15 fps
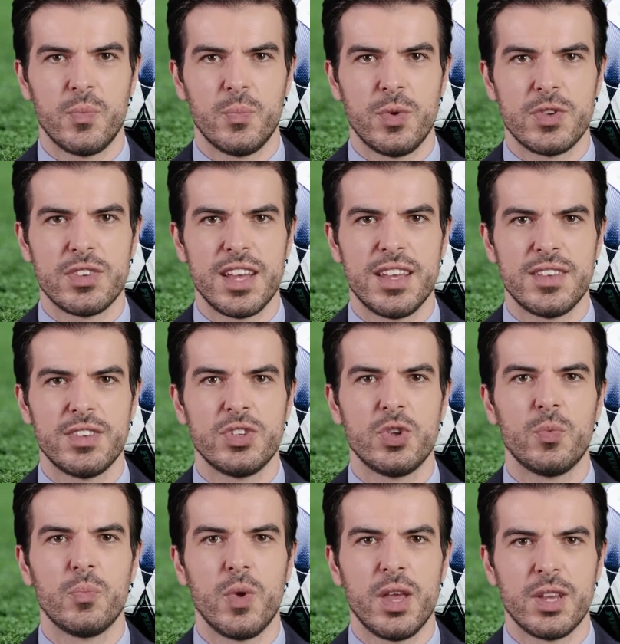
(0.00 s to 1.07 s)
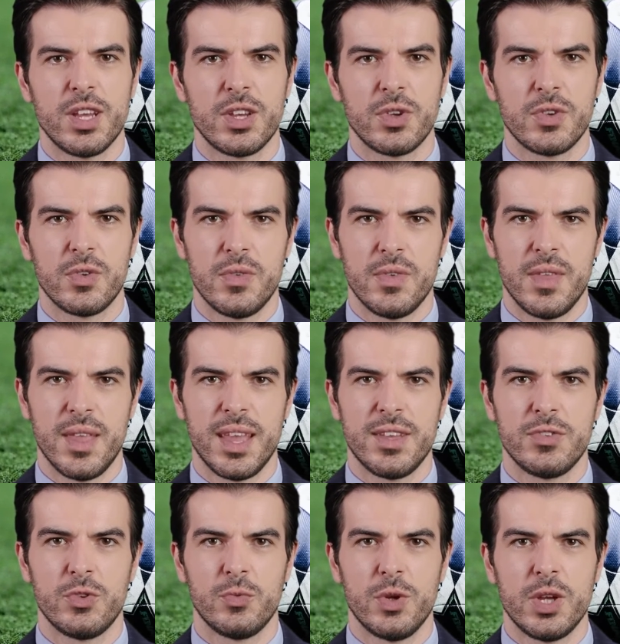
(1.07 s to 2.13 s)
were sentenced to 1 year
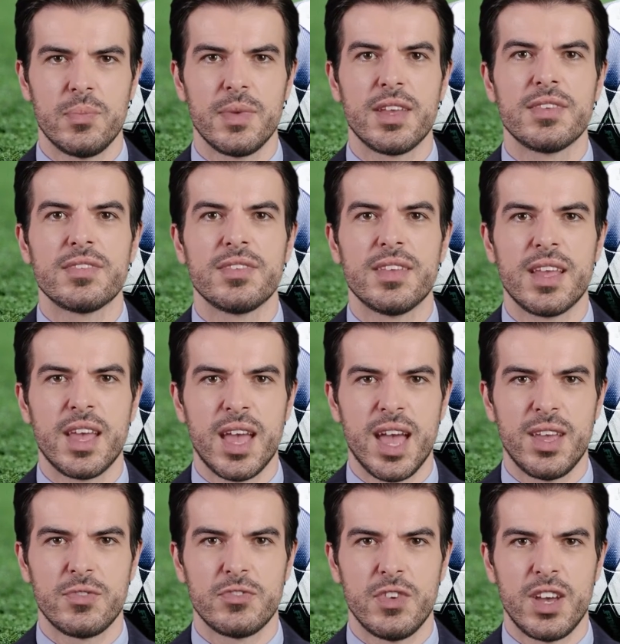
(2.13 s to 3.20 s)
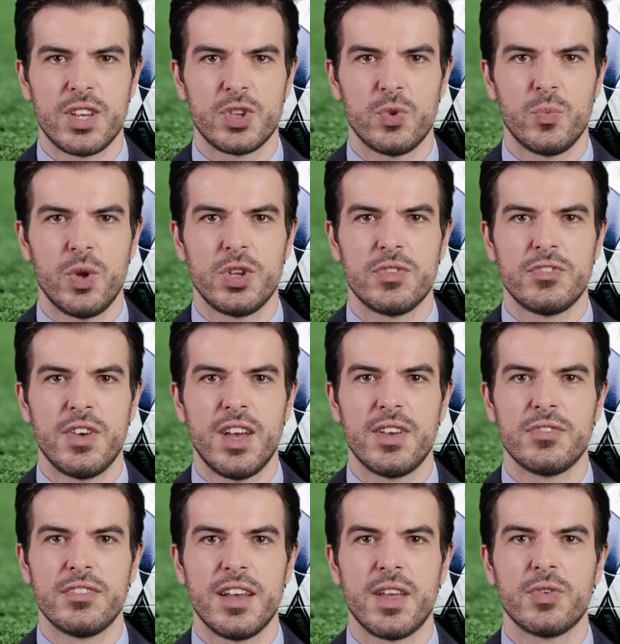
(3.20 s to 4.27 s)
and 3 months and fined
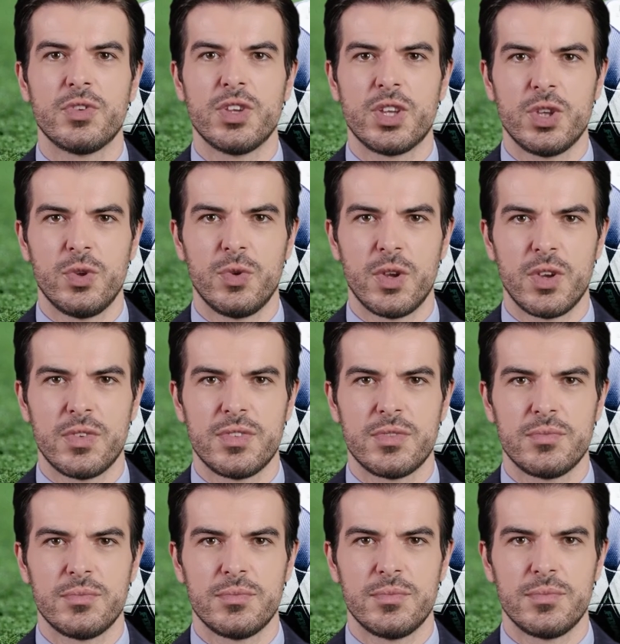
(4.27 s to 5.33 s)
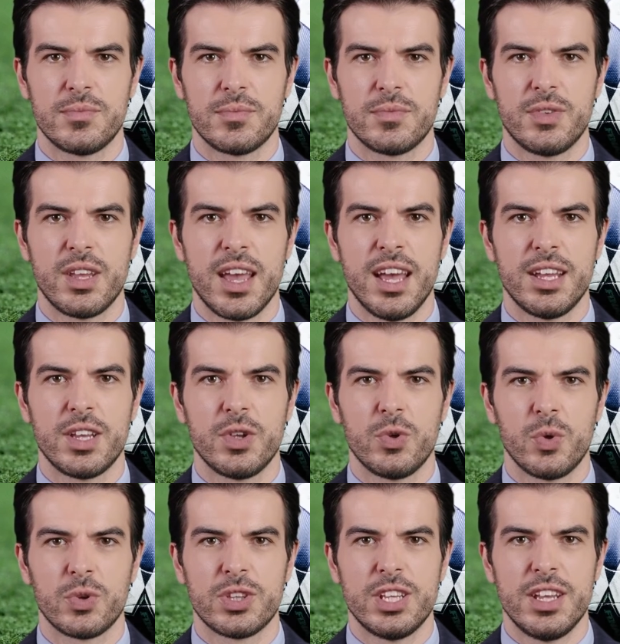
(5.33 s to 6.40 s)
€25,000. Claudio
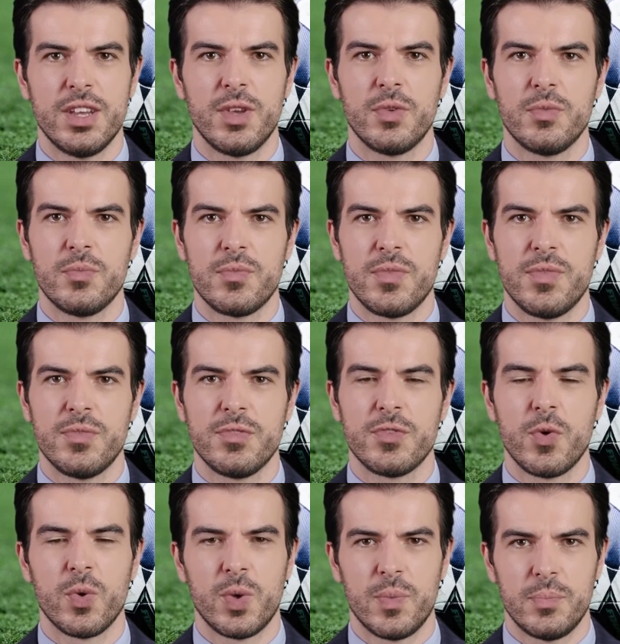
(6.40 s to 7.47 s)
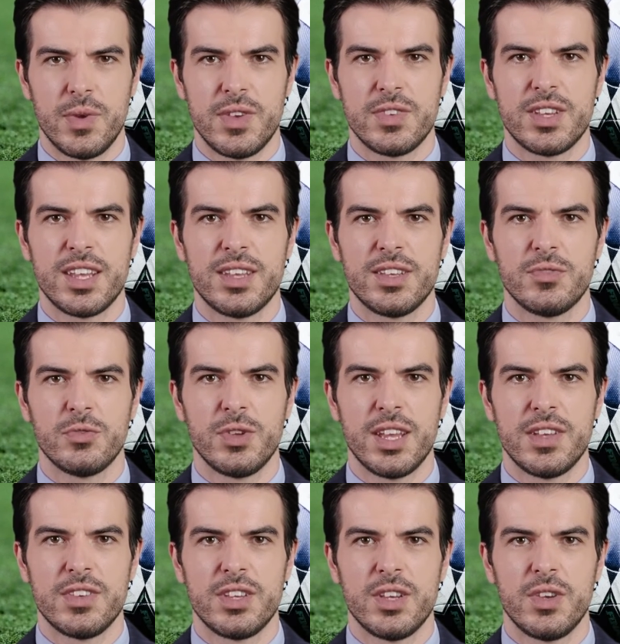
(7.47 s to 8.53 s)
Lotito, former president of
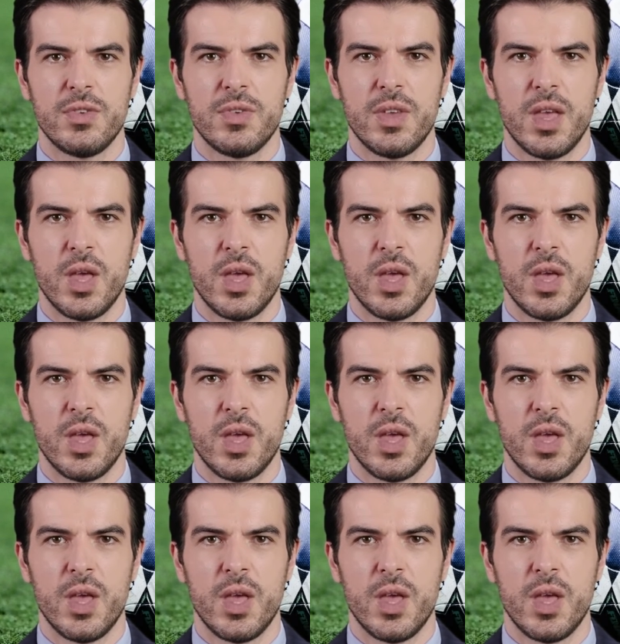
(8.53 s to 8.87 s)
Lazio,